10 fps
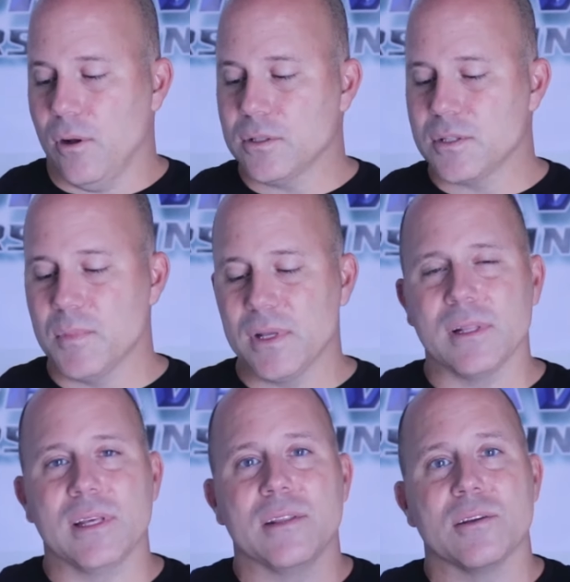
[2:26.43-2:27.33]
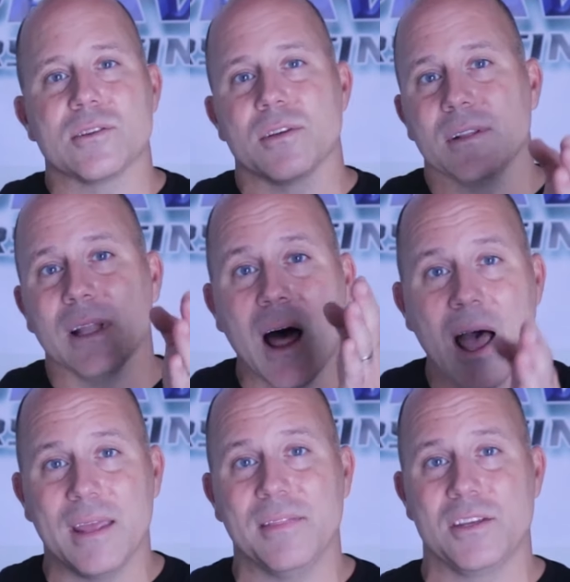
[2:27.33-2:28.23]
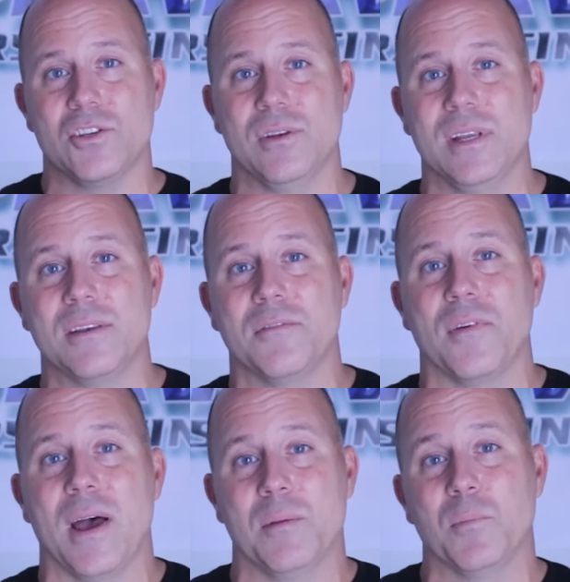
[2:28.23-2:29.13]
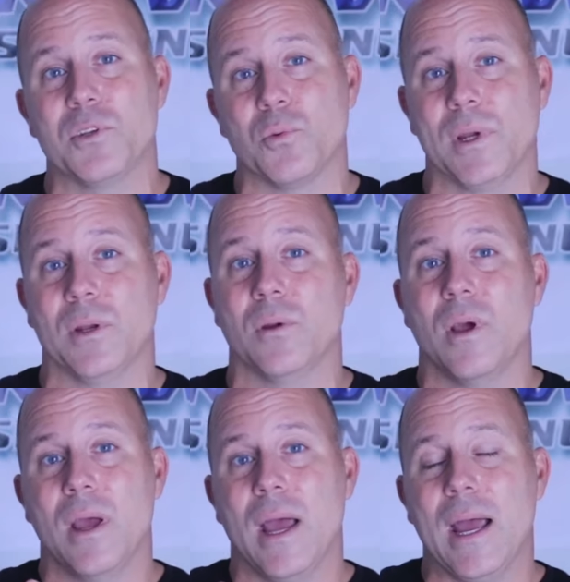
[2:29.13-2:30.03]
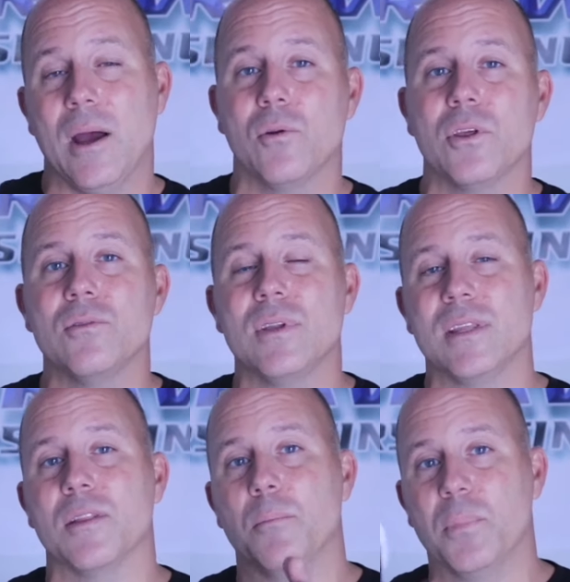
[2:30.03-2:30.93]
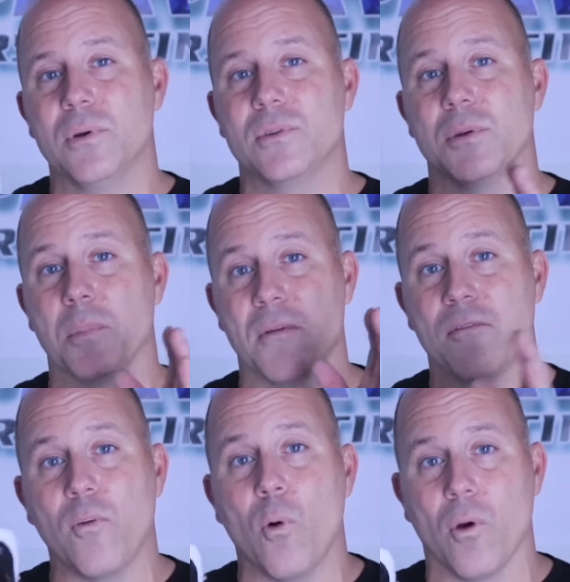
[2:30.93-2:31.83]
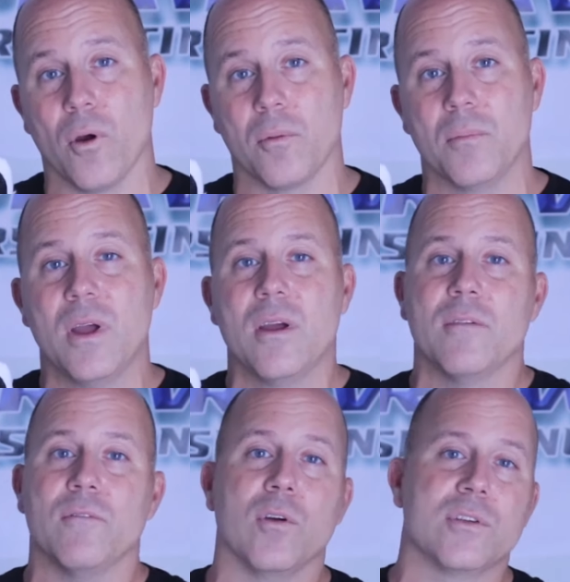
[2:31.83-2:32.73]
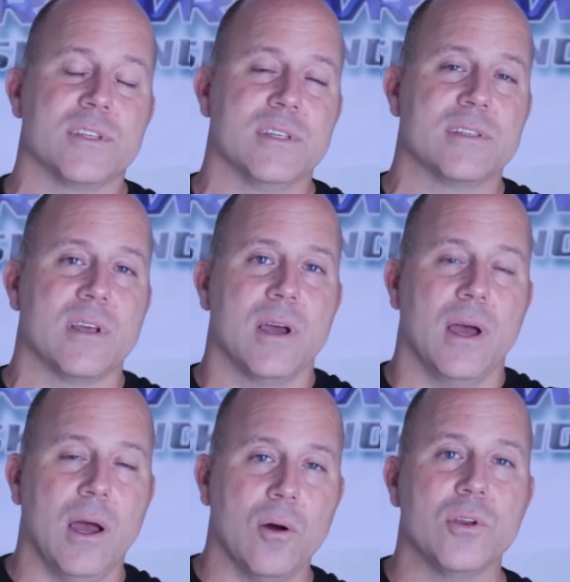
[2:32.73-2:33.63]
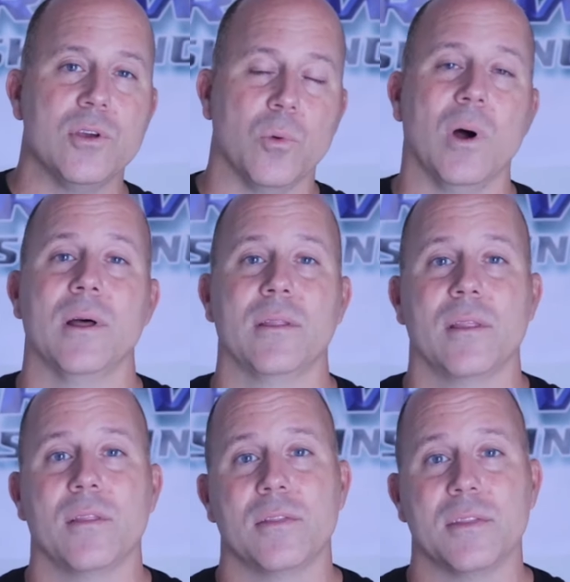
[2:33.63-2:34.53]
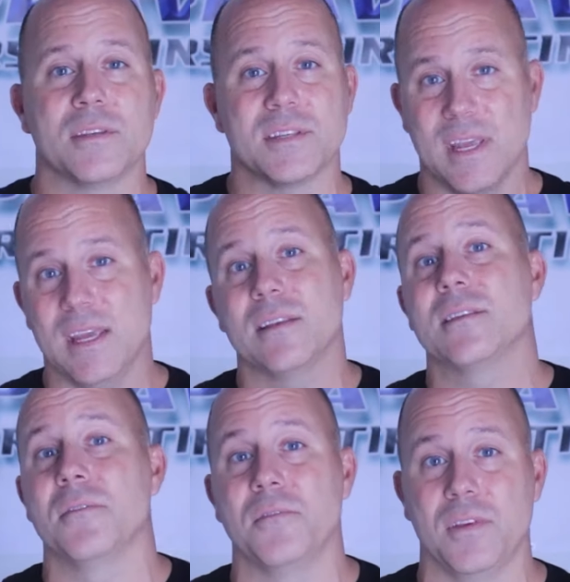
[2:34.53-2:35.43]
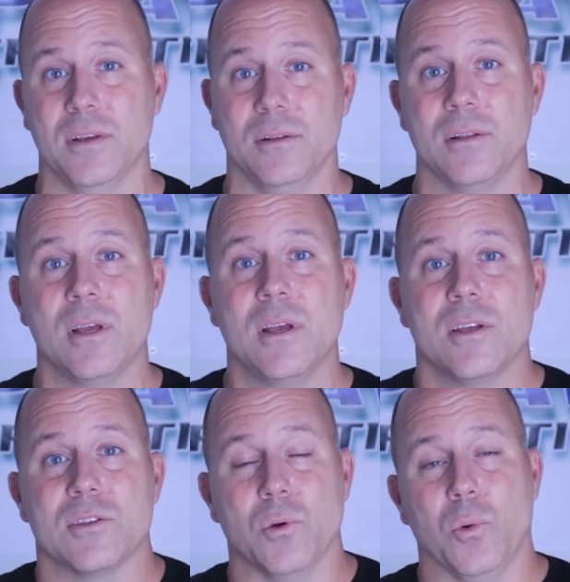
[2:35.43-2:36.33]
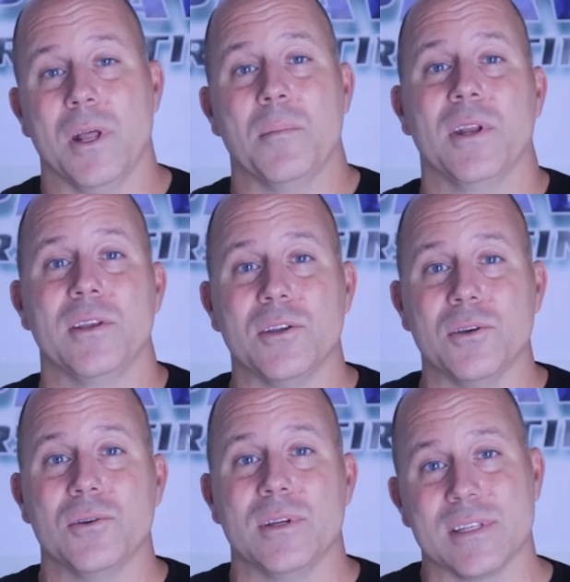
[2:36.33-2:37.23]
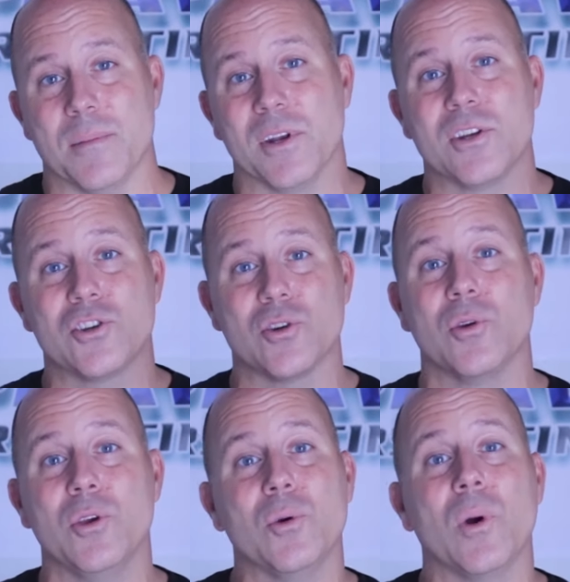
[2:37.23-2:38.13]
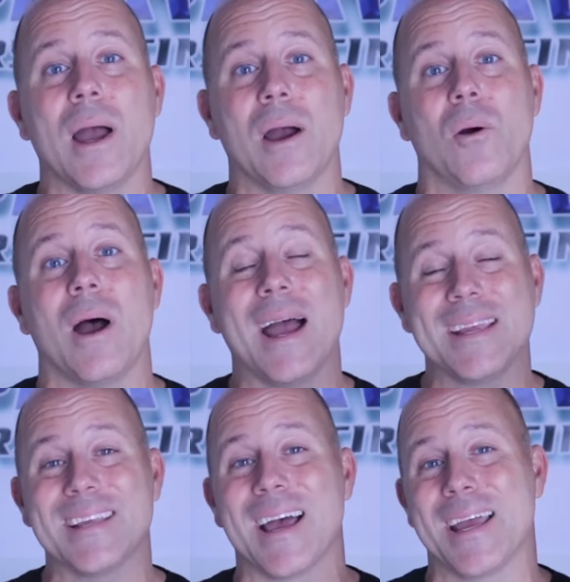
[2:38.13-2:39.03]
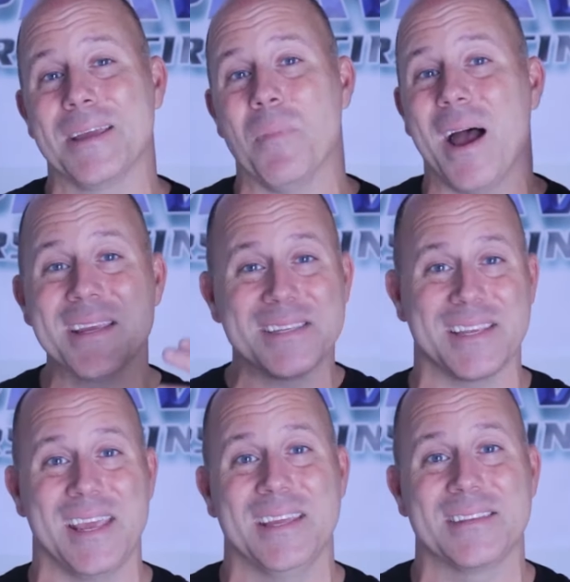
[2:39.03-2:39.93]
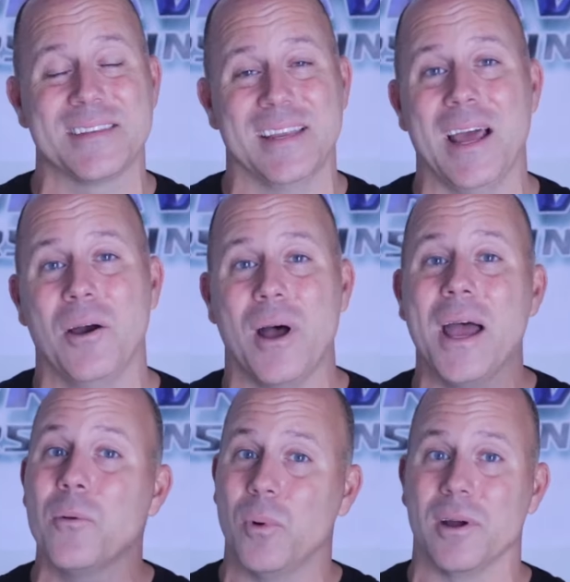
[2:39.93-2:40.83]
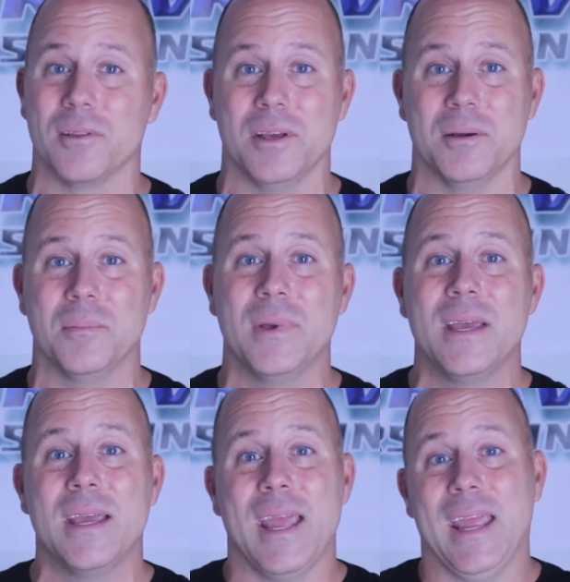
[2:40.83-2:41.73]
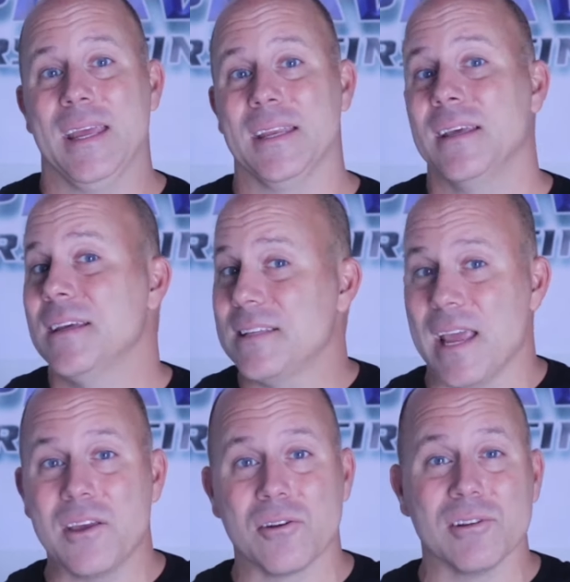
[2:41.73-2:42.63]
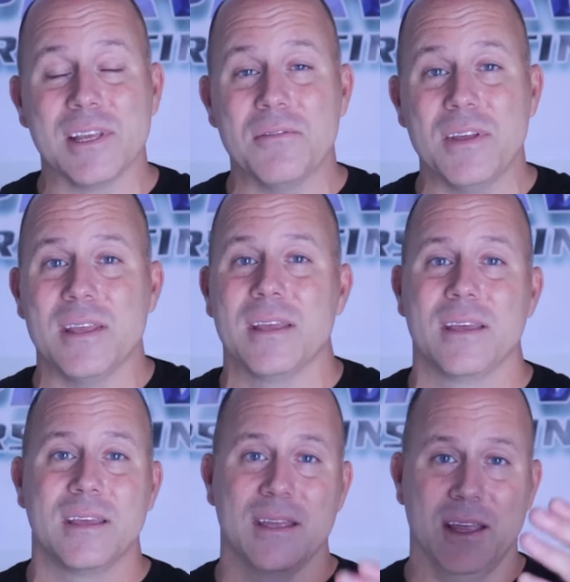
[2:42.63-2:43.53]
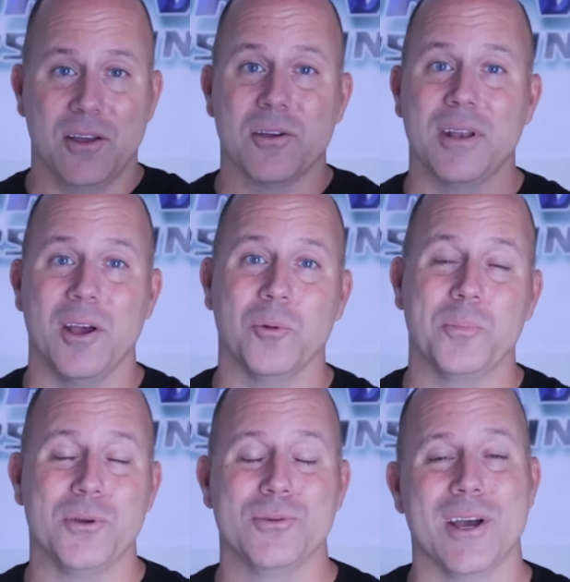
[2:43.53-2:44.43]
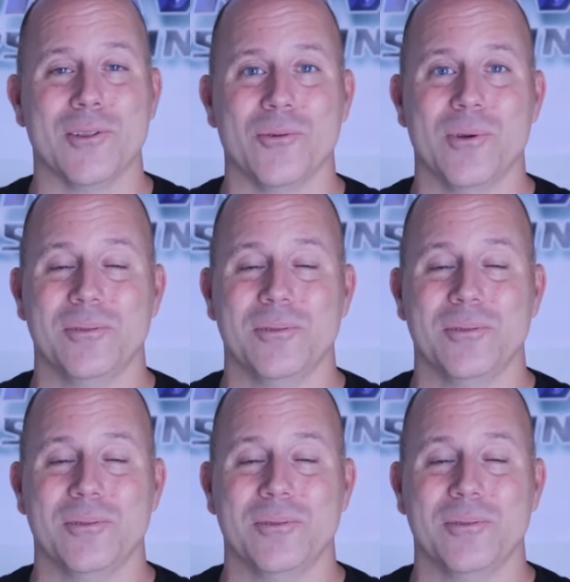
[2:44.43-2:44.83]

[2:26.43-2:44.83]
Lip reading: Ultimately, there's a line that you need to find between how do you need the boot to perform versus how do you want the skate to feel. So what I'm going to do is I'm going to show you how I tie my skates and how I wear them, and take it or leave it, it could help you down the